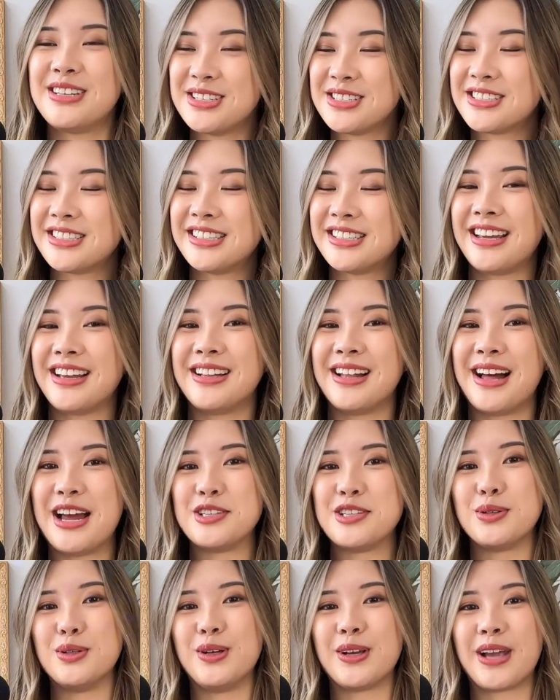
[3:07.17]
usually
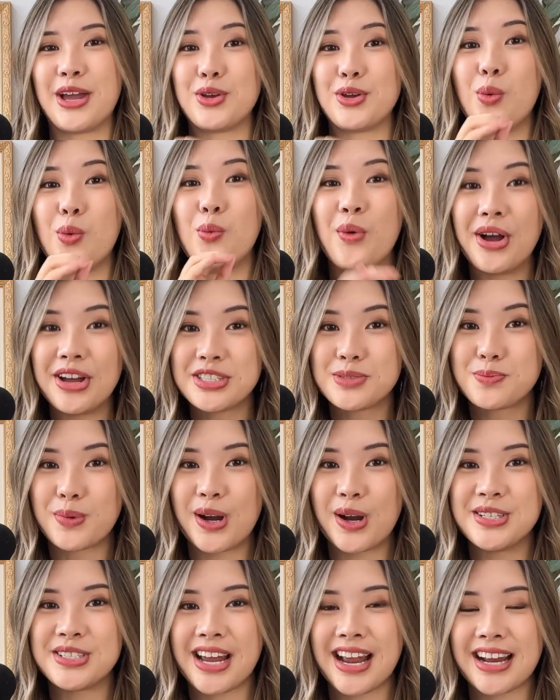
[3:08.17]
clients will look at your worst
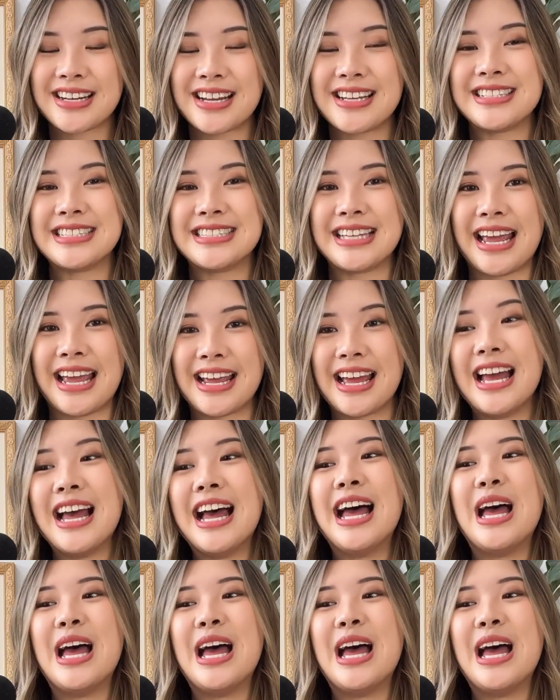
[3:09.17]
project and say,